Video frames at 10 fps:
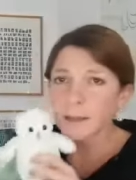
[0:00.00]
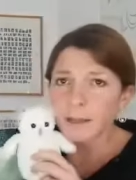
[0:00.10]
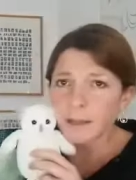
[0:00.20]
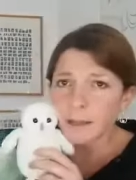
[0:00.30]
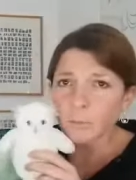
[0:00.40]

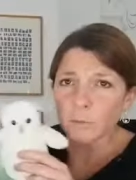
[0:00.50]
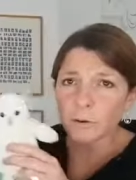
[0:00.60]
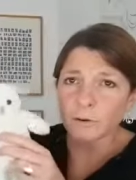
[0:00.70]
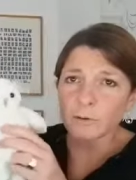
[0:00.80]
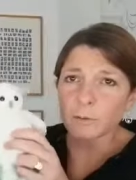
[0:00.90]
I
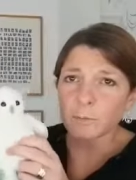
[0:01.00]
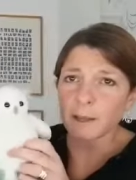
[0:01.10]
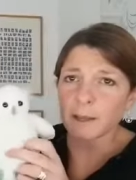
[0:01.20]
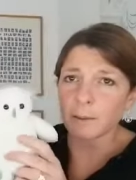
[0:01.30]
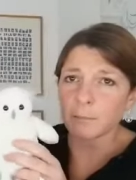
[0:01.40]
want
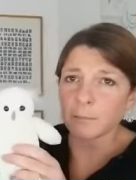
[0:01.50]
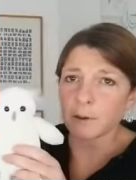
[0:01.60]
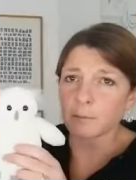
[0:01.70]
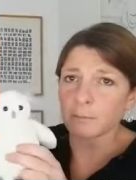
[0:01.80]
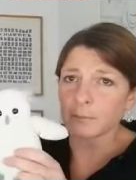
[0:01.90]

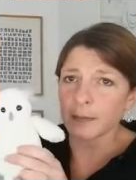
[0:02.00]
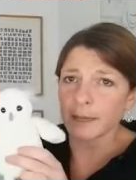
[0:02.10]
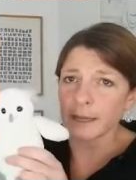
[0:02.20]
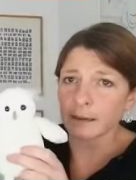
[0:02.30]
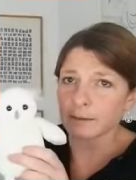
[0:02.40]
my
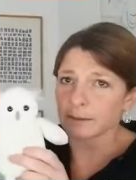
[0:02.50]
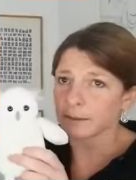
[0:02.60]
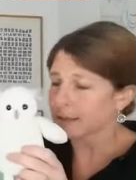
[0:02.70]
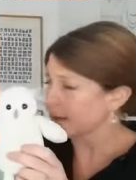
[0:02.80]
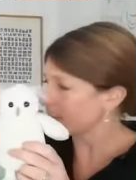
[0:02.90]
mummy,
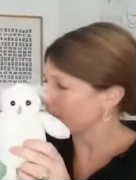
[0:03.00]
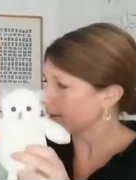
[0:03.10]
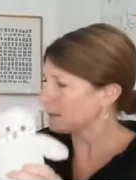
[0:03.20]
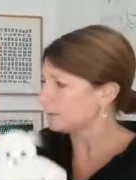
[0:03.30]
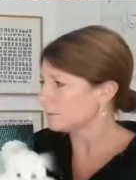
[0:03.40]
said
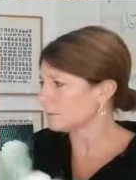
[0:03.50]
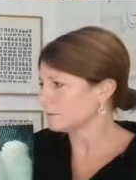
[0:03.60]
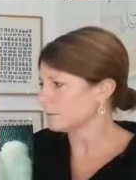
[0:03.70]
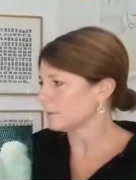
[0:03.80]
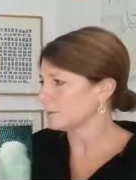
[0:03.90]
Bill.
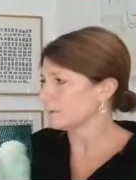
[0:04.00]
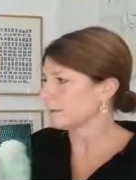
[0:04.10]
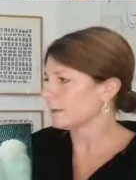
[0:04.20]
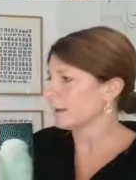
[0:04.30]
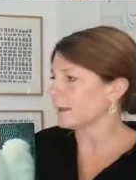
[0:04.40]

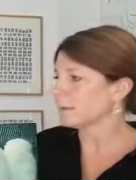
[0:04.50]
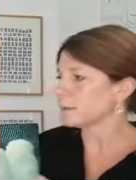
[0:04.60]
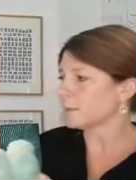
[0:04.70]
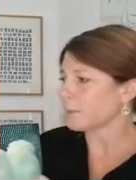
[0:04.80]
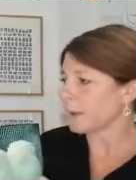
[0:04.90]
And
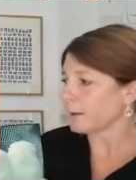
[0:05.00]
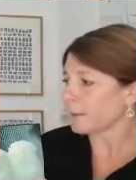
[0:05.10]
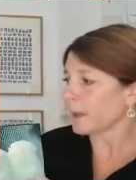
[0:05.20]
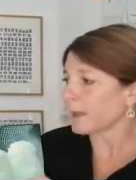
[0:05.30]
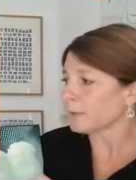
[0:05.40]
the
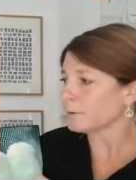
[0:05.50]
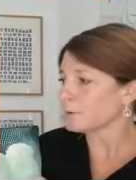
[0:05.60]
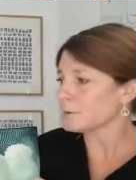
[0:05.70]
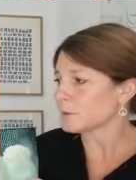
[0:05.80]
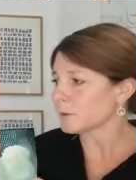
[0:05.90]
baby
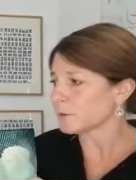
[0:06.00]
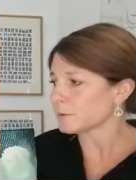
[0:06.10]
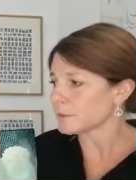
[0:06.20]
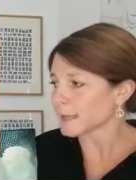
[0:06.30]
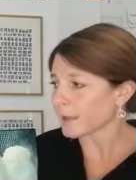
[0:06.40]
owls
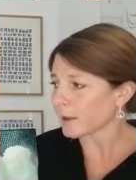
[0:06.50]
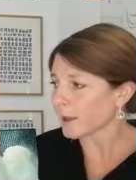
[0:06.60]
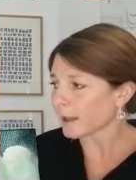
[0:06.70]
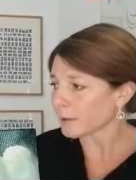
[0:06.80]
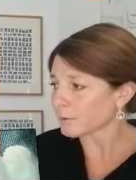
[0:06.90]
closed their
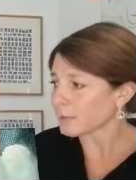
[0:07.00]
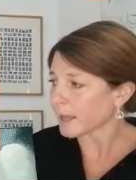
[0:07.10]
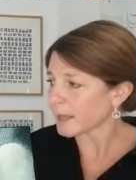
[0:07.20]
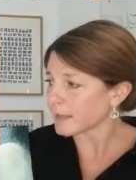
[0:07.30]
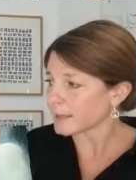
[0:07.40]
owl
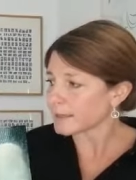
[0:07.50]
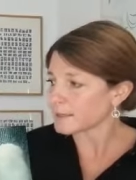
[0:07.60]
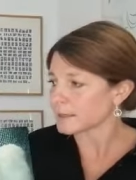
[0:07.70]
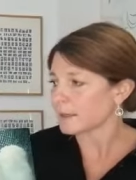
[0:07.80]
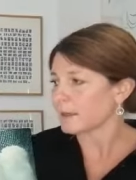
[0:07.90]

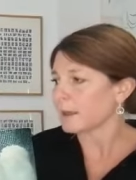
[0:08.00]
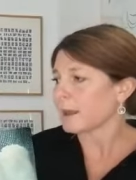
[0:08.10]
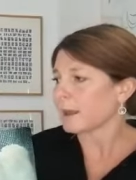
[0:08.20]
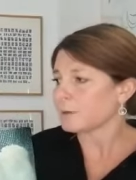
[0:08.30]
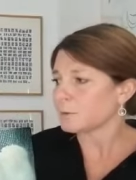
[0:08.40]
eyes
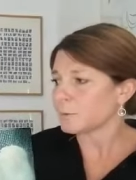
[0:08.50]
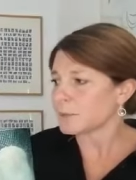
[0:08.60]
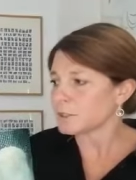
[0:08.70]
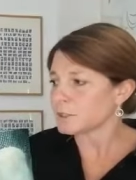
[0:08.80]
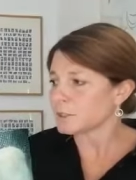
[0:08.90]
and
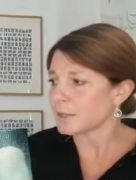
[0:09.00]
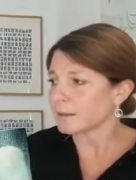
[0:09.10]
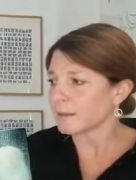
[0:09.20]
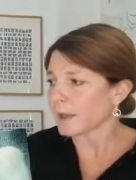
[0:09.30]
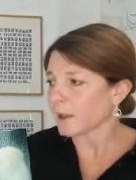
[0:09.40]
wished
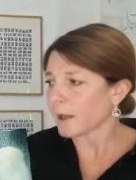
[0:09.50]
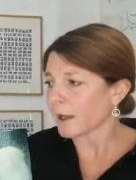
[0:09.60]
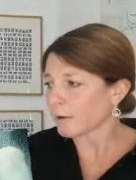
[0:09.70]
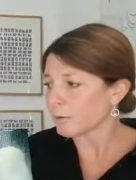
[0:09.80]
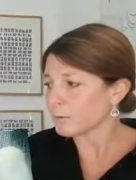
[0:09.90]
their
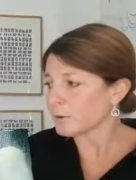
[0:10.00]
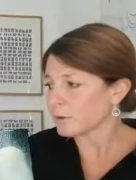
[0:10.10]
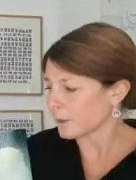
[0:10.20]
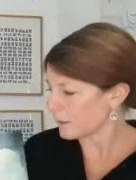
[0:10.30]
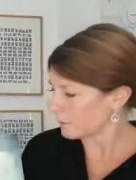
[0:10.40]
owl
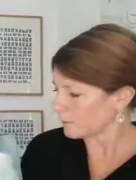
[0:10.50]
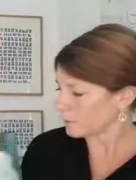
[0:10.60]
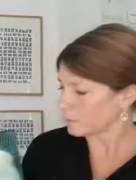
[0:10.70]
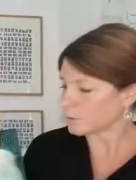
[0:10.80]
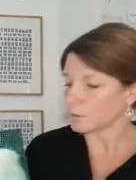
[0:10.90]
mother
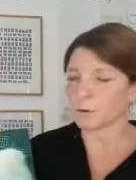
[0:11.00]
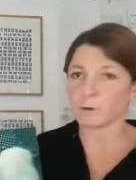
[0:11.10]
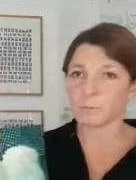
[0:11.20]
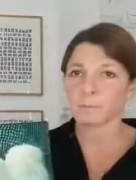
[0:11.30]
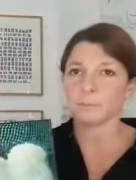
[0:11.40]
would
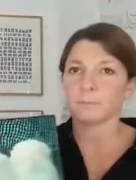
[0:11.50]
come.